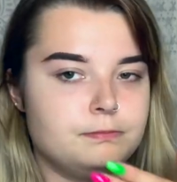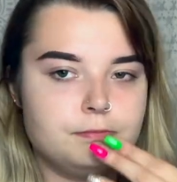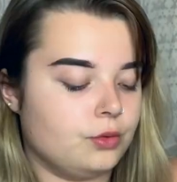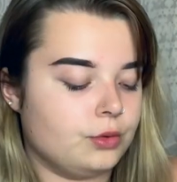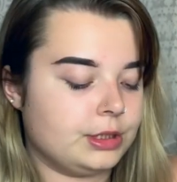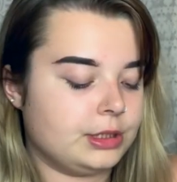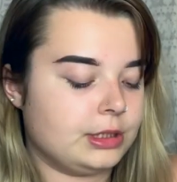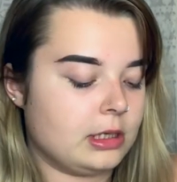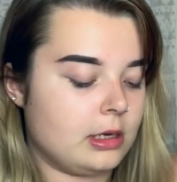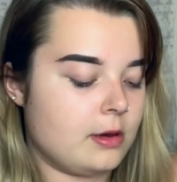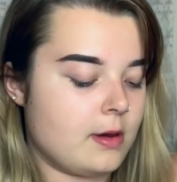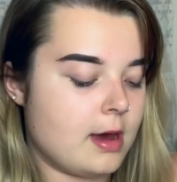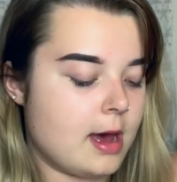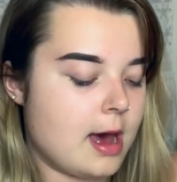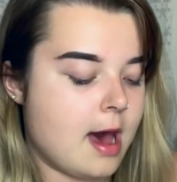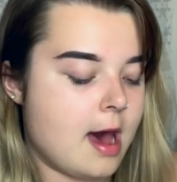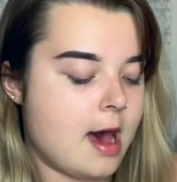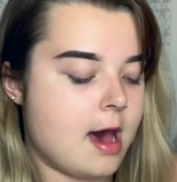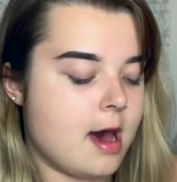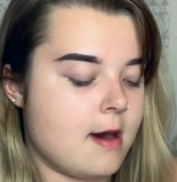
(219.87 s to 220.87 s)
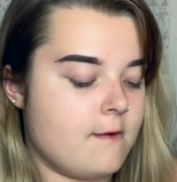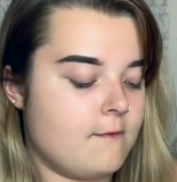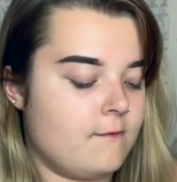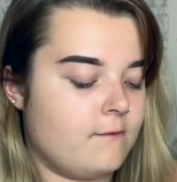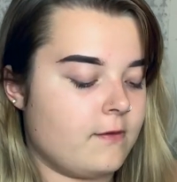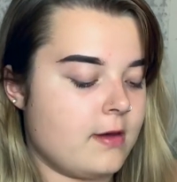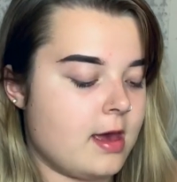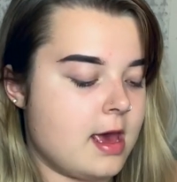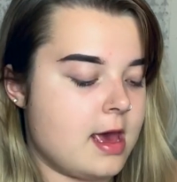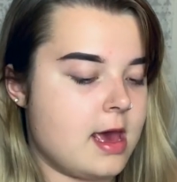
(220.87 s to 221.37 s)
Also have
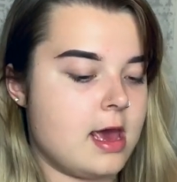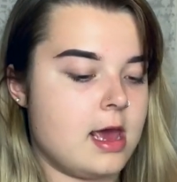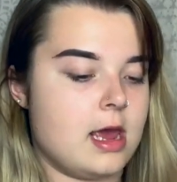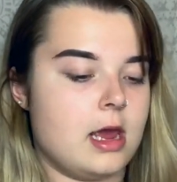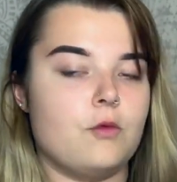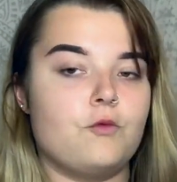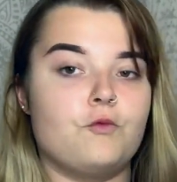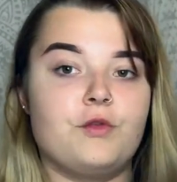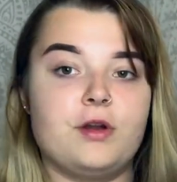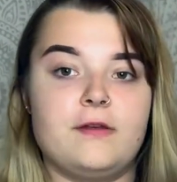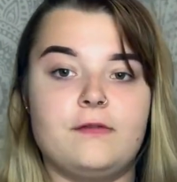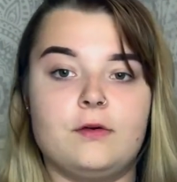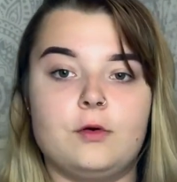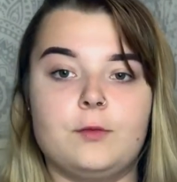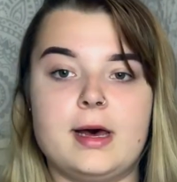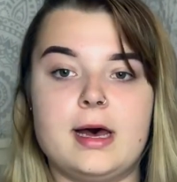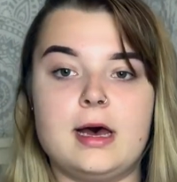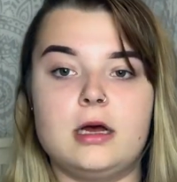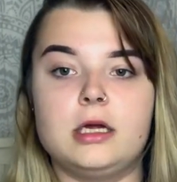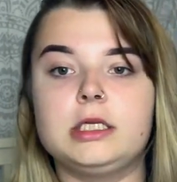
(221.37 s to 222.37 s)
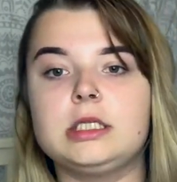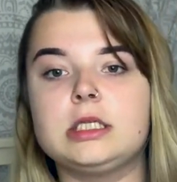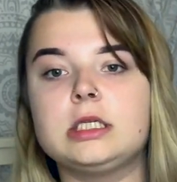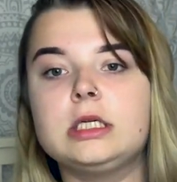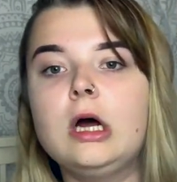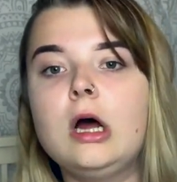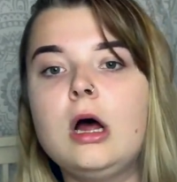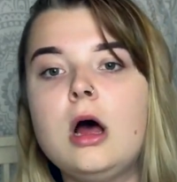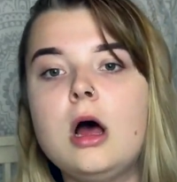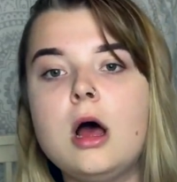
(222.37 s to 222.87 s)
a refill pad.
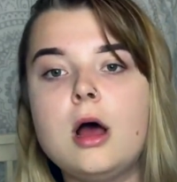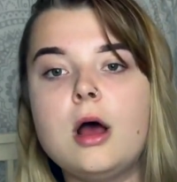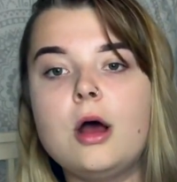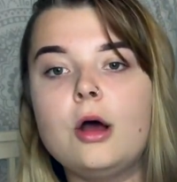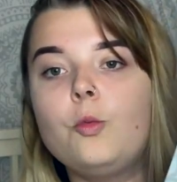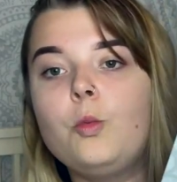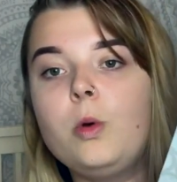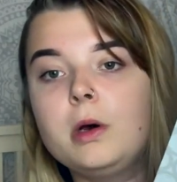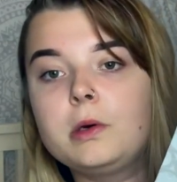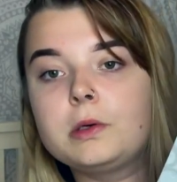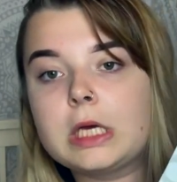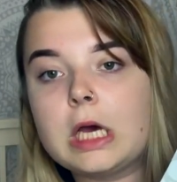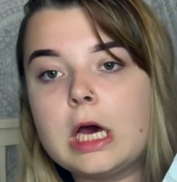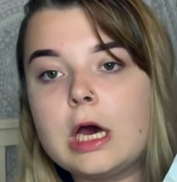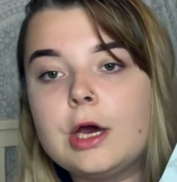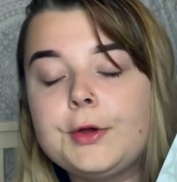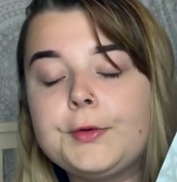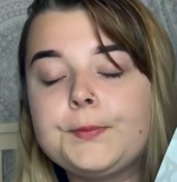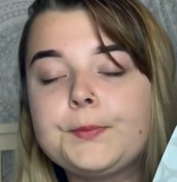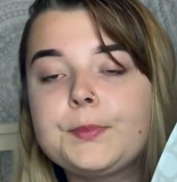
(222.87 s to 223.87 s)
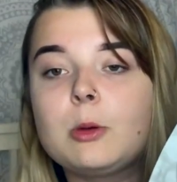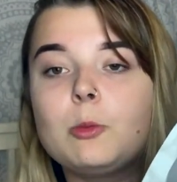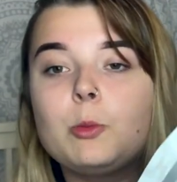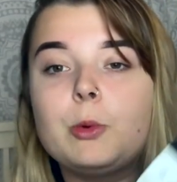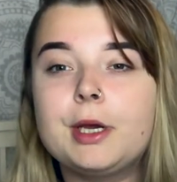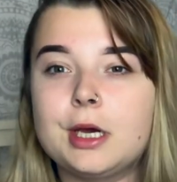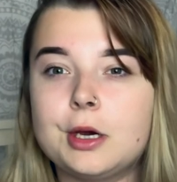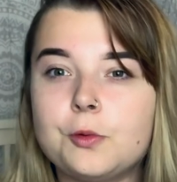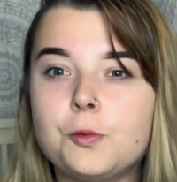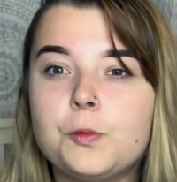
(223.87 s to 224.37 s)
Wilco,
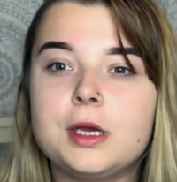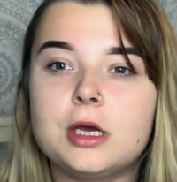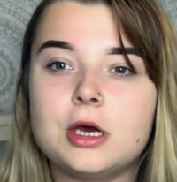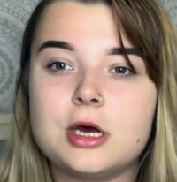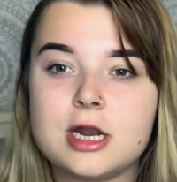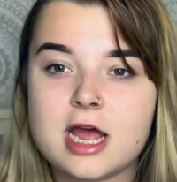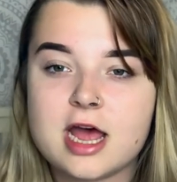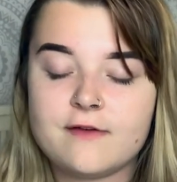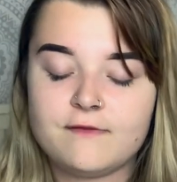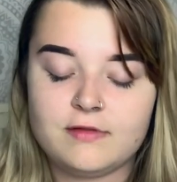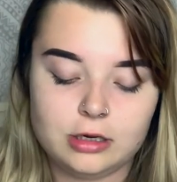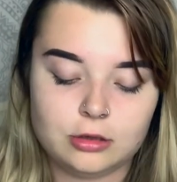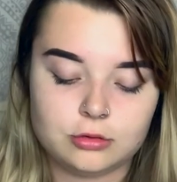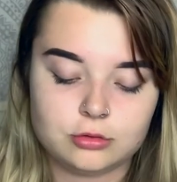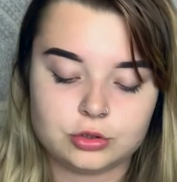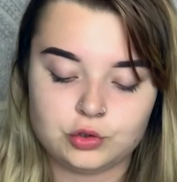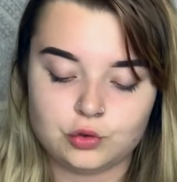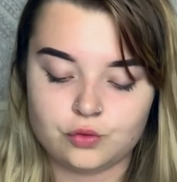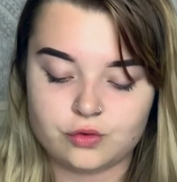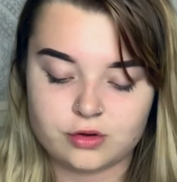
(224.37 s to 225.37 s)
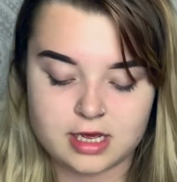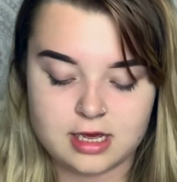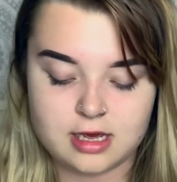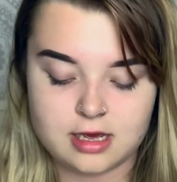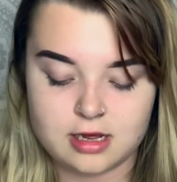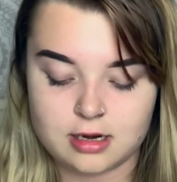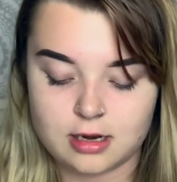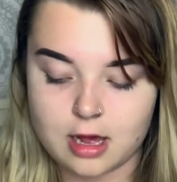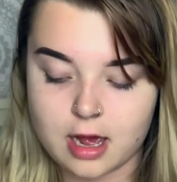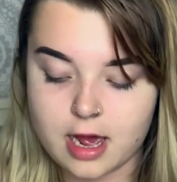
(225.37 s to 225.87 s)
we, we gotta have a little talk
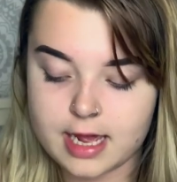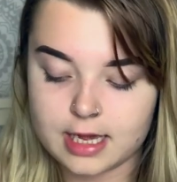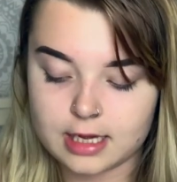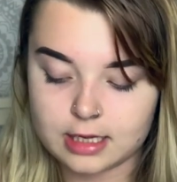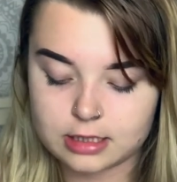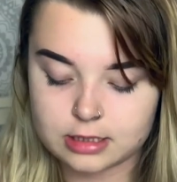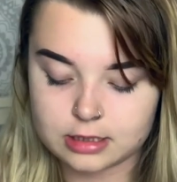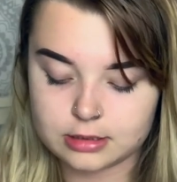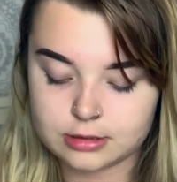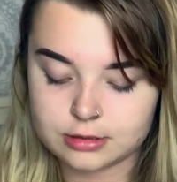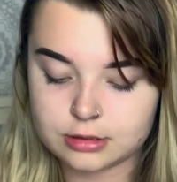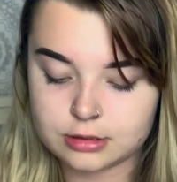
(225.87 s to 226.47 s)
here, like,